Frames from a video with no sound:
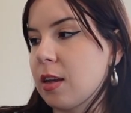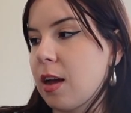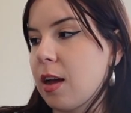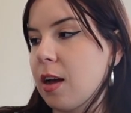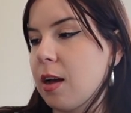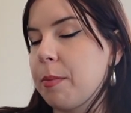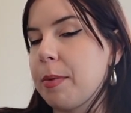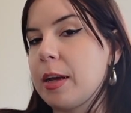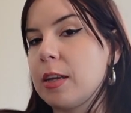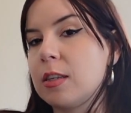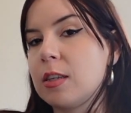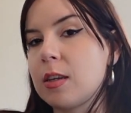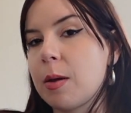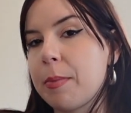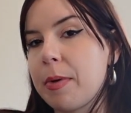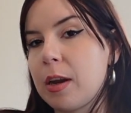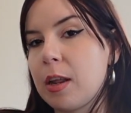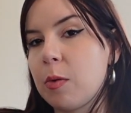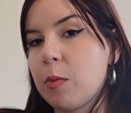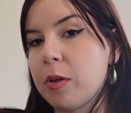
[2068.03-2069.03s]
As
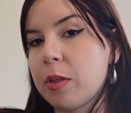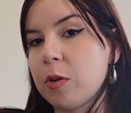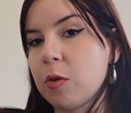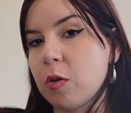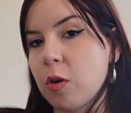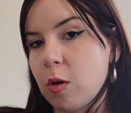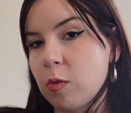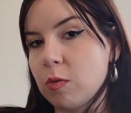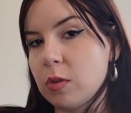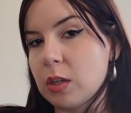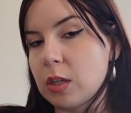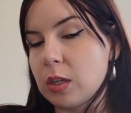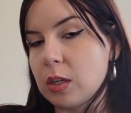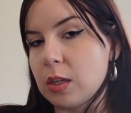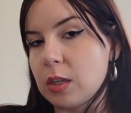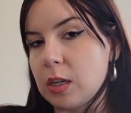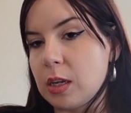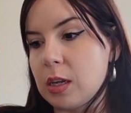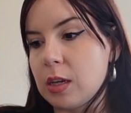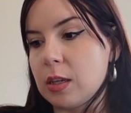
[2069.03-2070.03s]
somebody with Crohn's
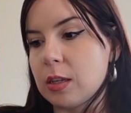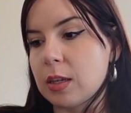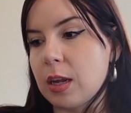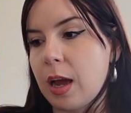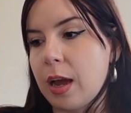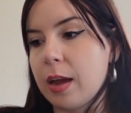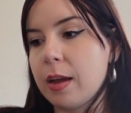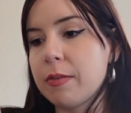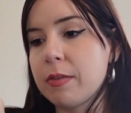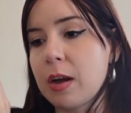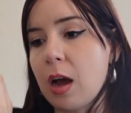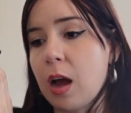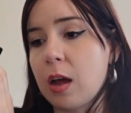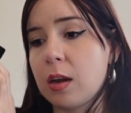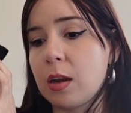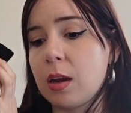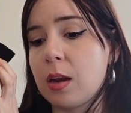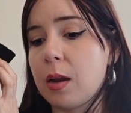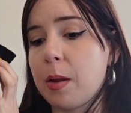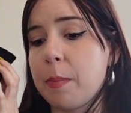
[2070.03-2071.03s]
disease, I have
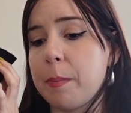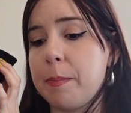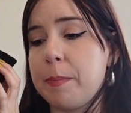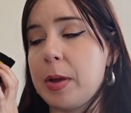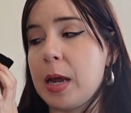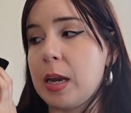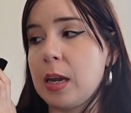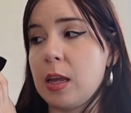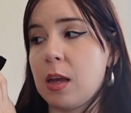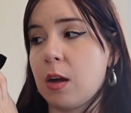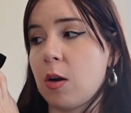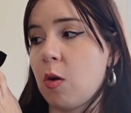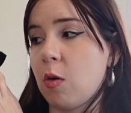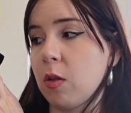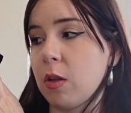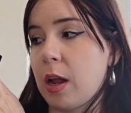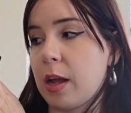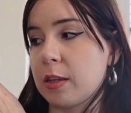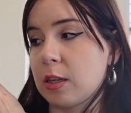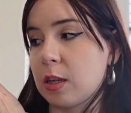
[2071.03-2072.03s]
gotten many a
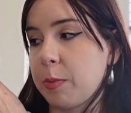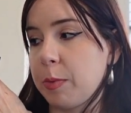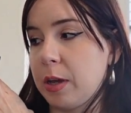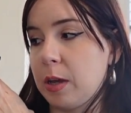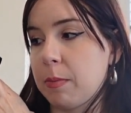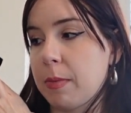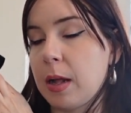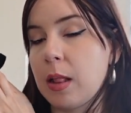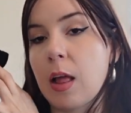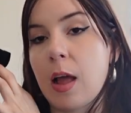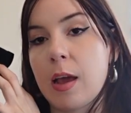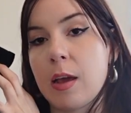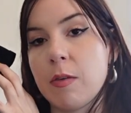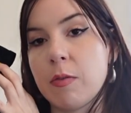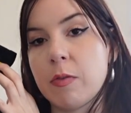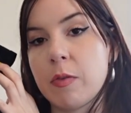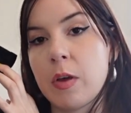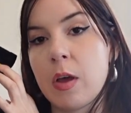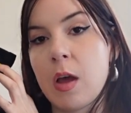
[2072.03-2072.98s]
colonoscopy in my life,